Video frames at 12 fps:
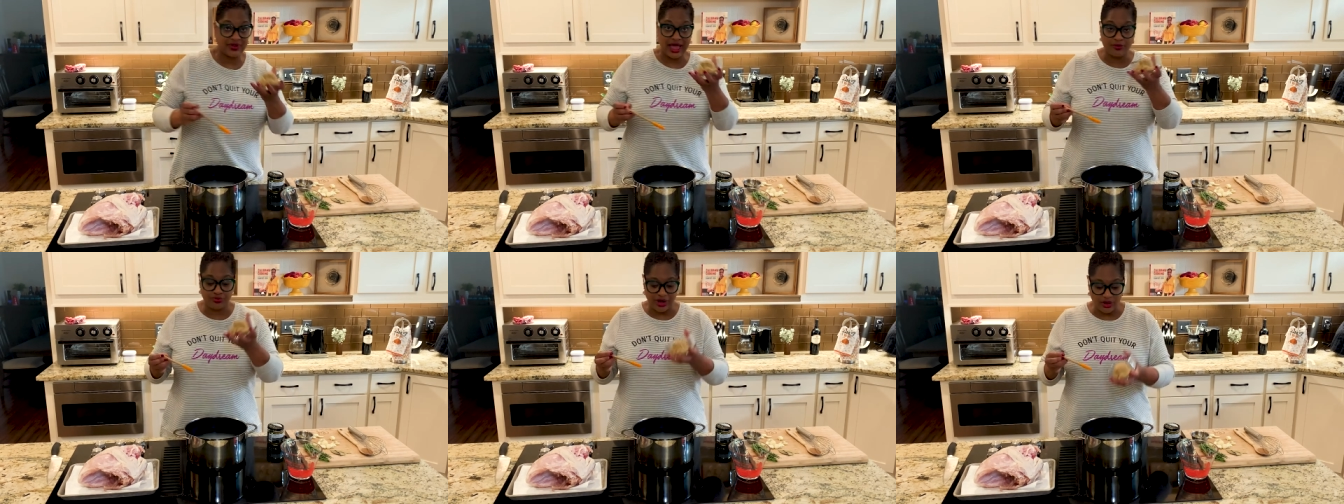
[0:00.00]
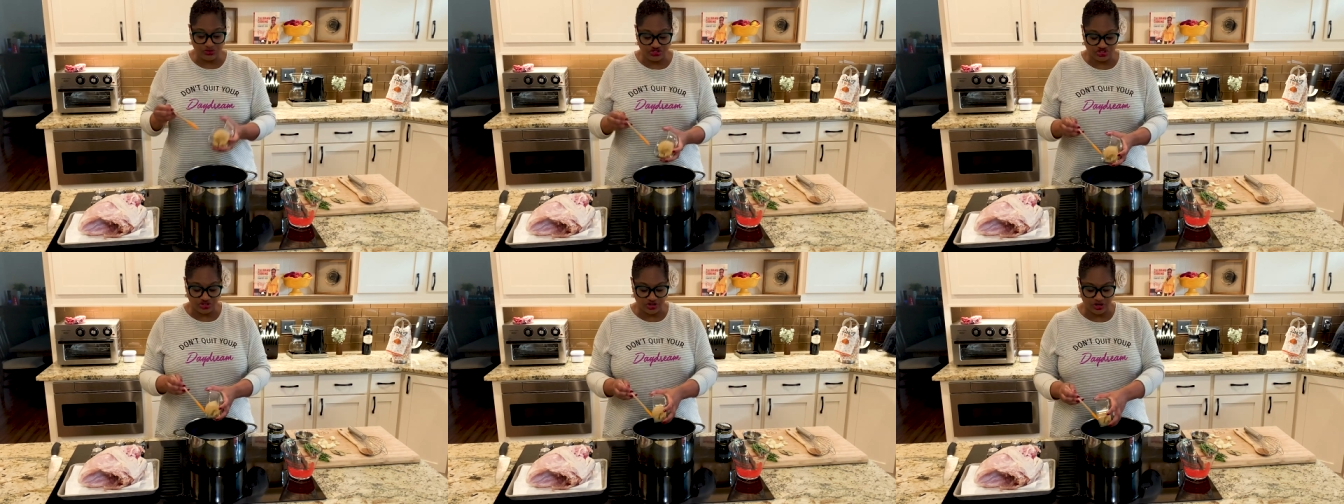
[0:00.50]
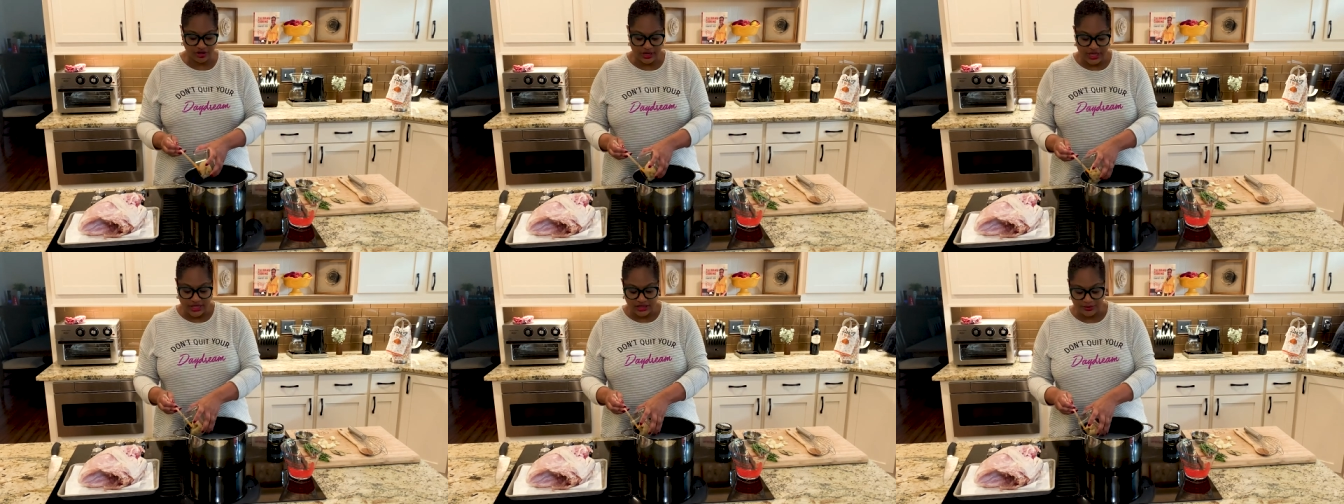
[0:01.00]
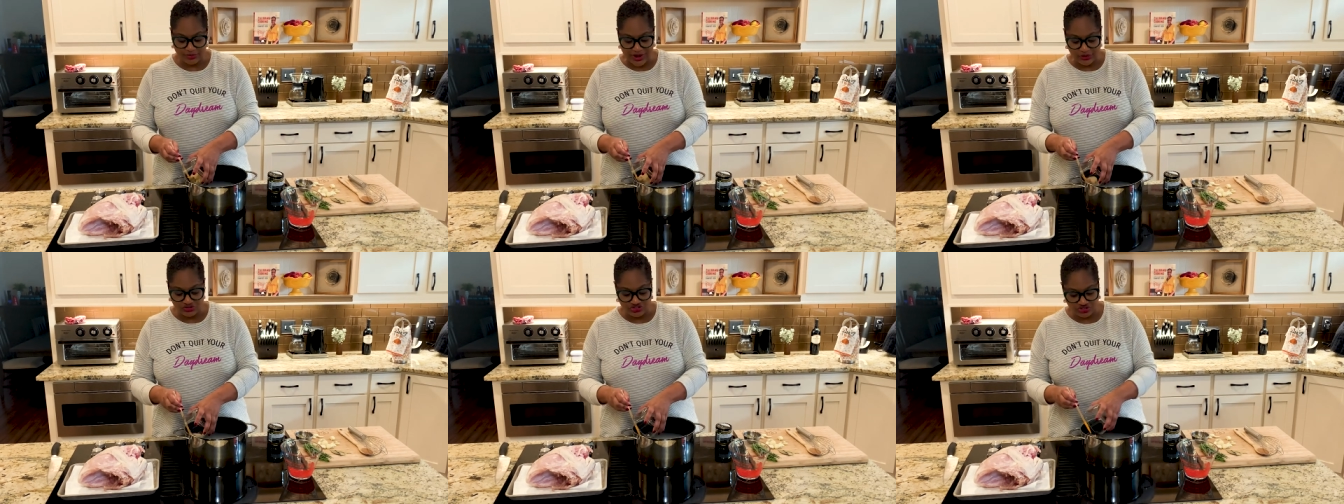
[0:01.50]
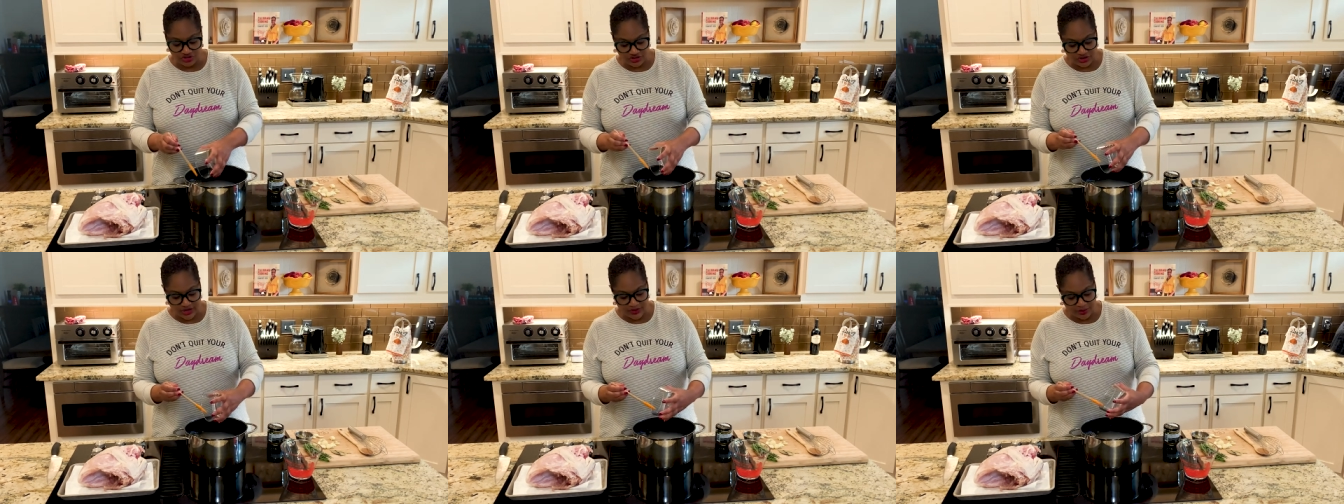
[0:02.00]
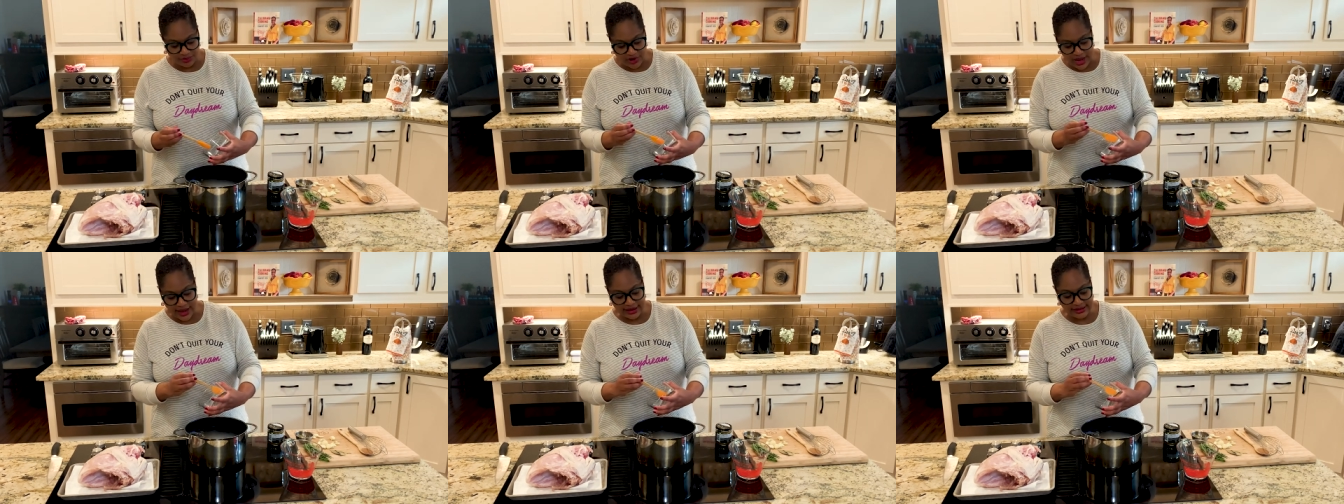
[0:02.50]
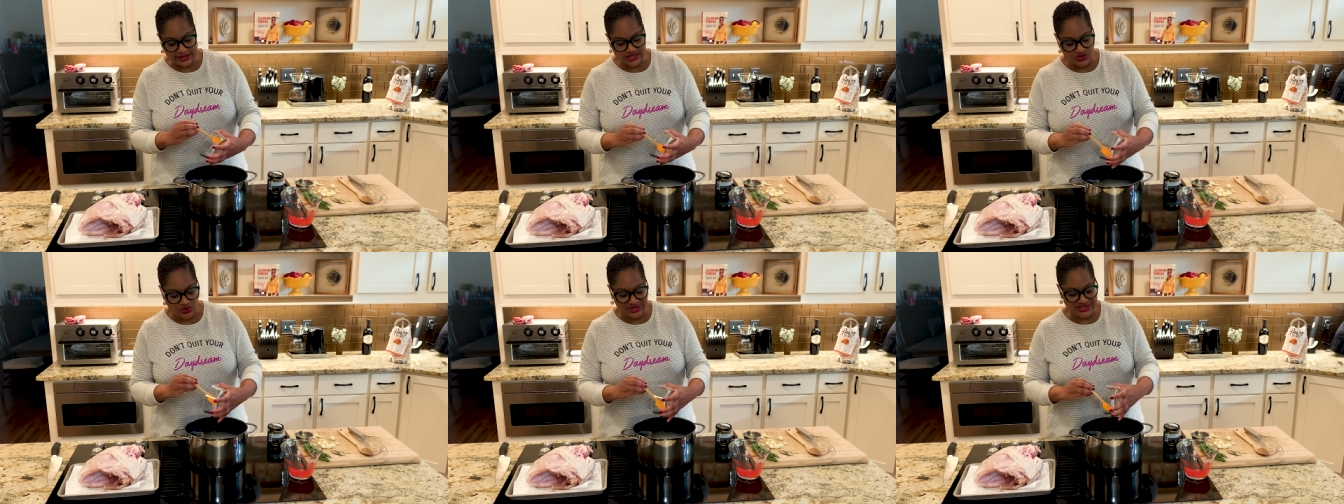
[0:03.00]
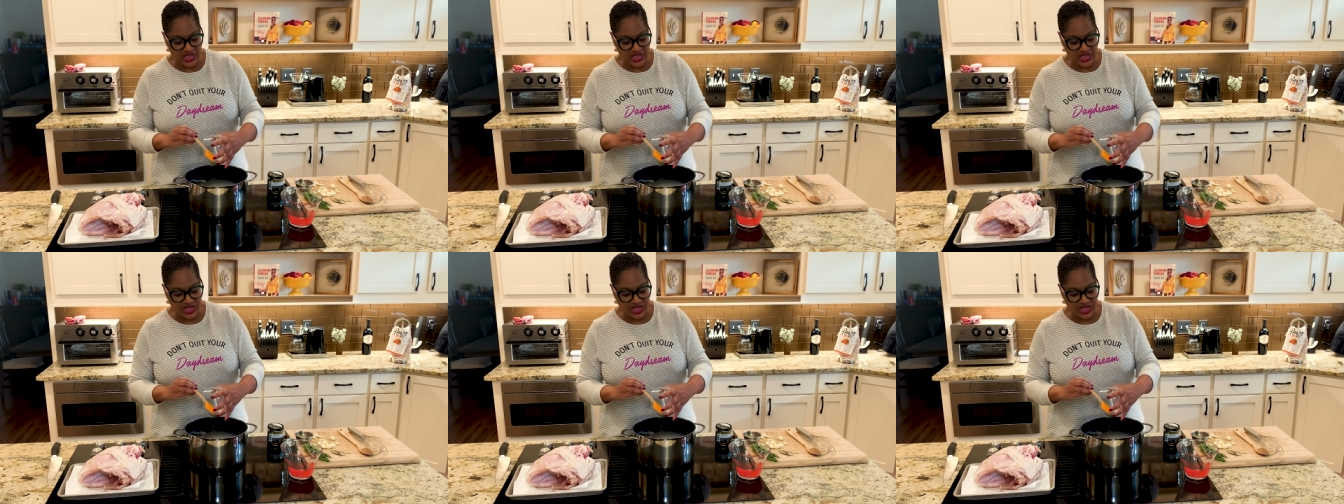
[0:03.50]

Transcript: got brown sugar. The brown sugar in the brine is going to